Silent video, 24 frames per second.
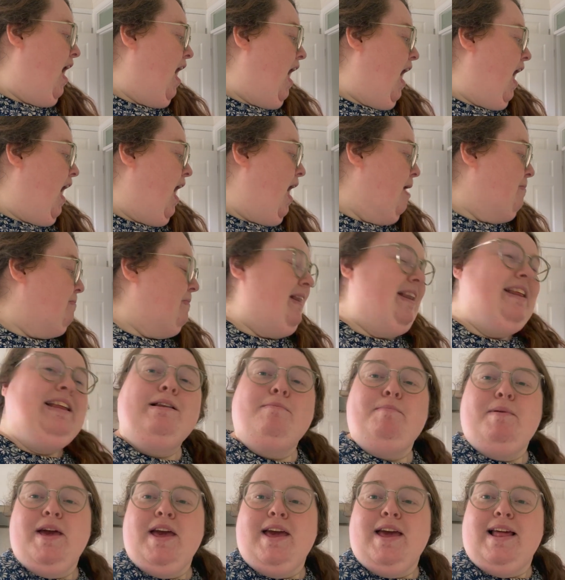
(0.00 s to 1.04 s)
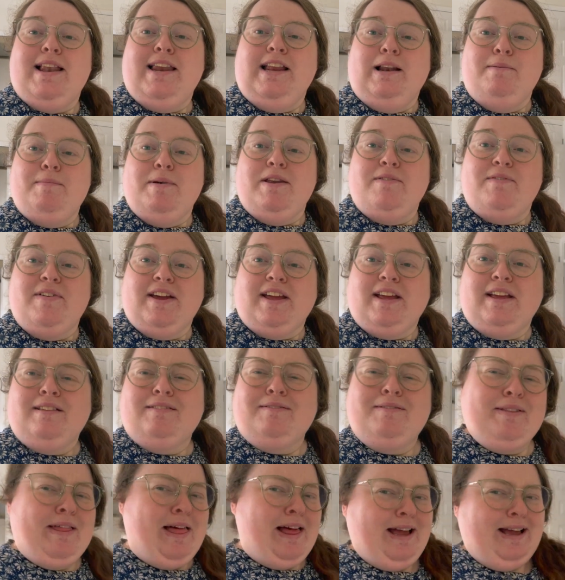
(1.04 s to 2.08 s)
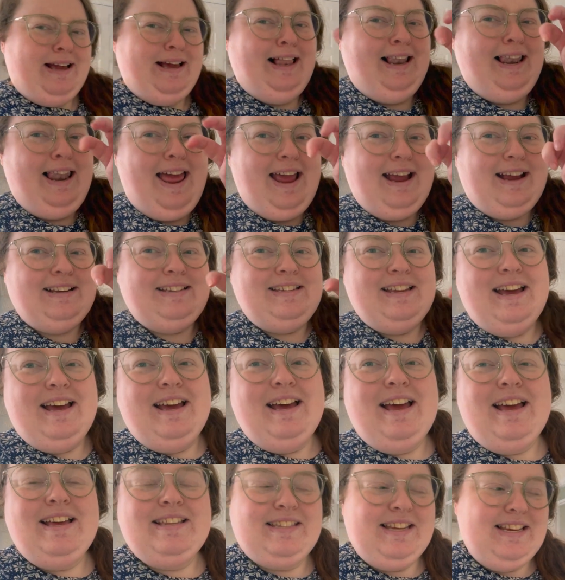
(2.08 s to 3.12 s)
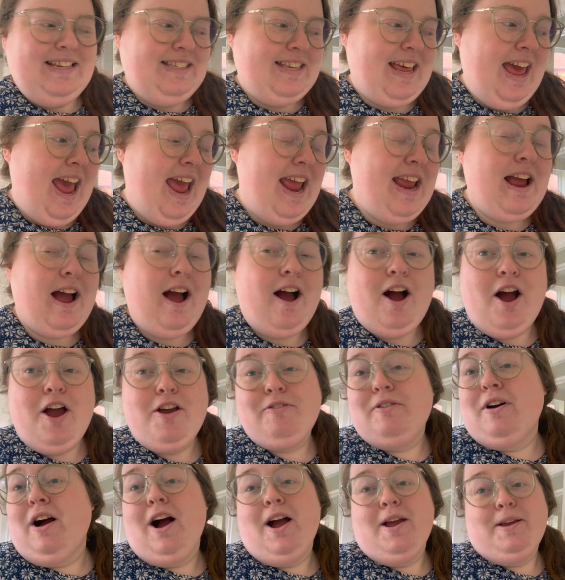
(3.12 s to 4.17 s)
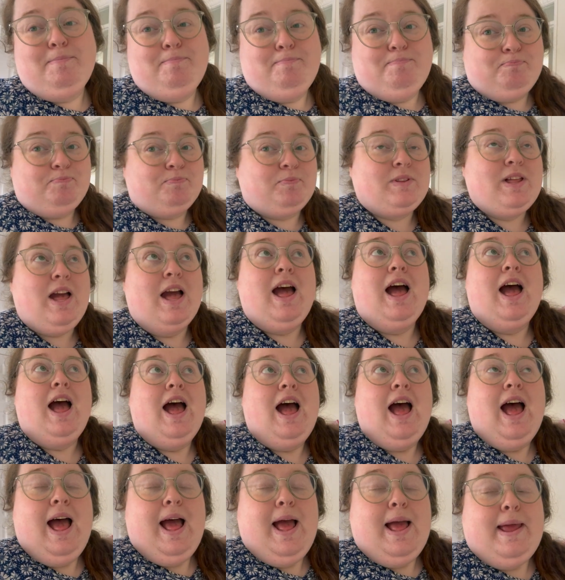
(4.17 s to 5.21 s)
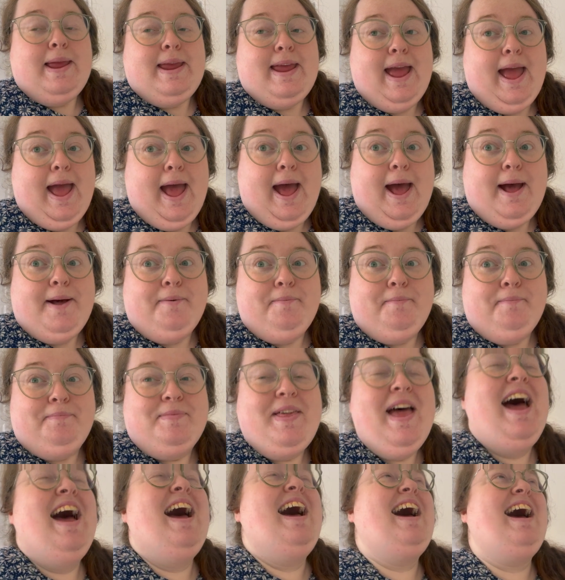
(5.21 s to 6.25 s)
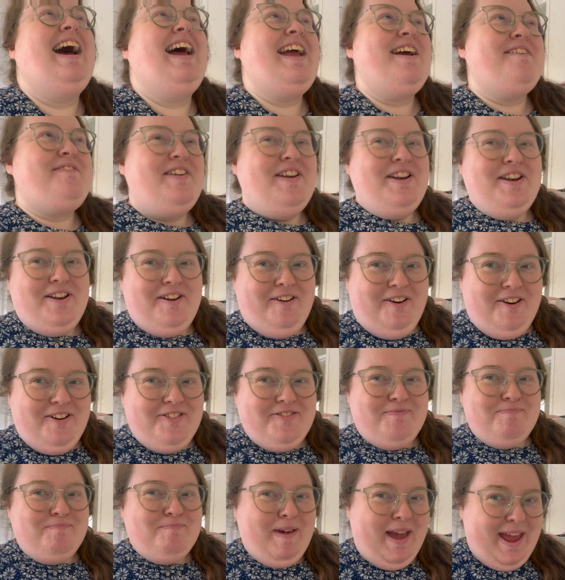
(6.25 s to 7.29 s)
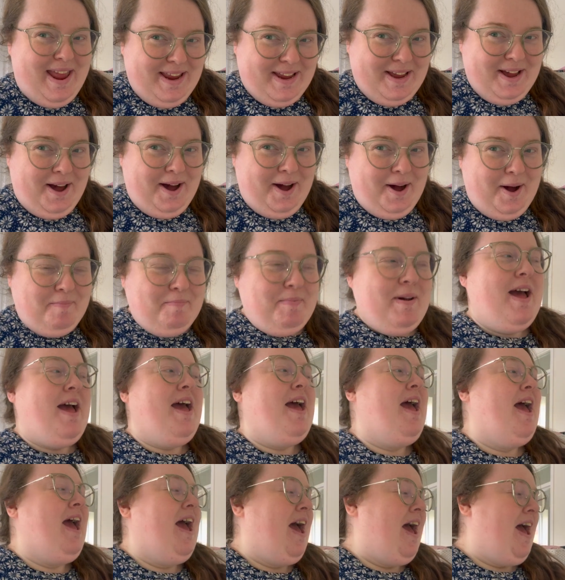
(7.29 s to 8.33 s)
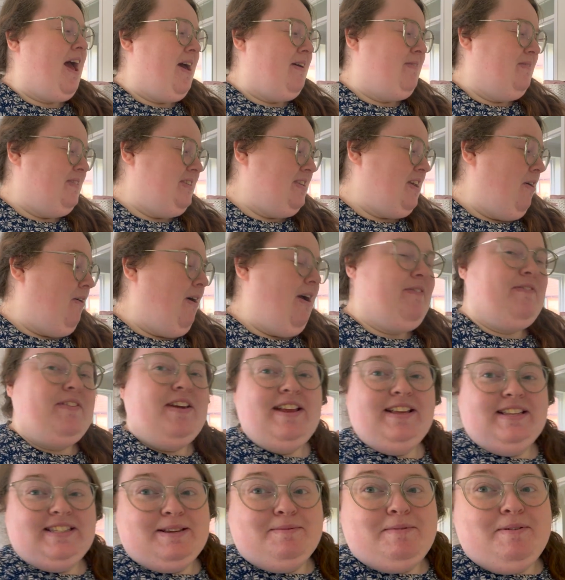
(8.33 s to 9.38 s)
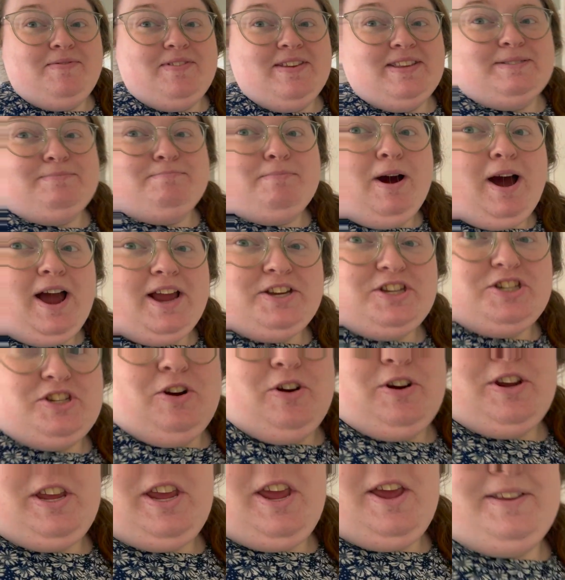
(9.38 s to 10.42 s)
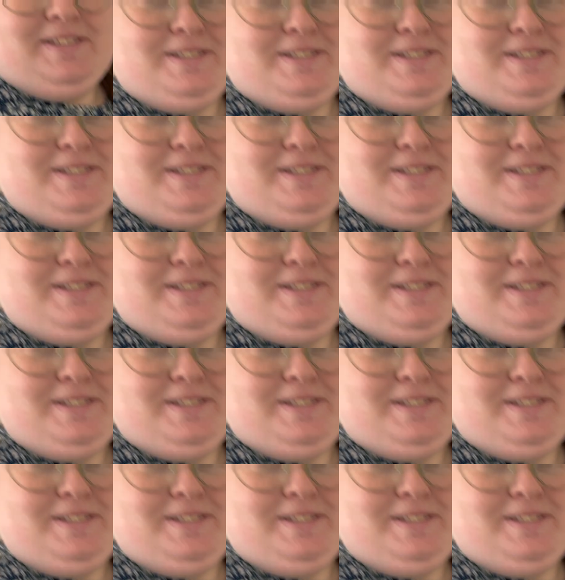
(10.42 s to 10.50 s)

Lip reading: A little bit of a collector, as I say. I have a lot of makeup. So I think some of this might shock you.